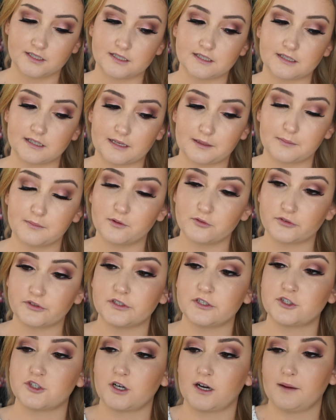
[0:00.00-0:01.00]
is like
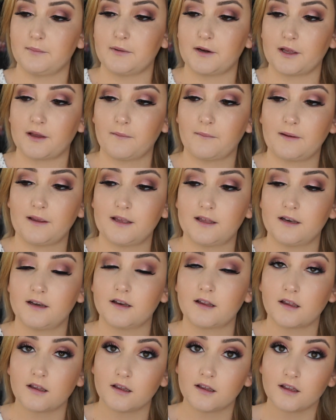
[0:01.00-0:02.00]
mostly dry, I'm going to go
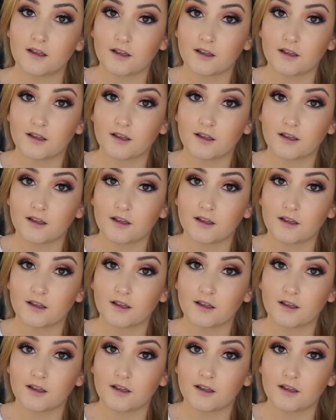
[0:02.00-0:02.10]
in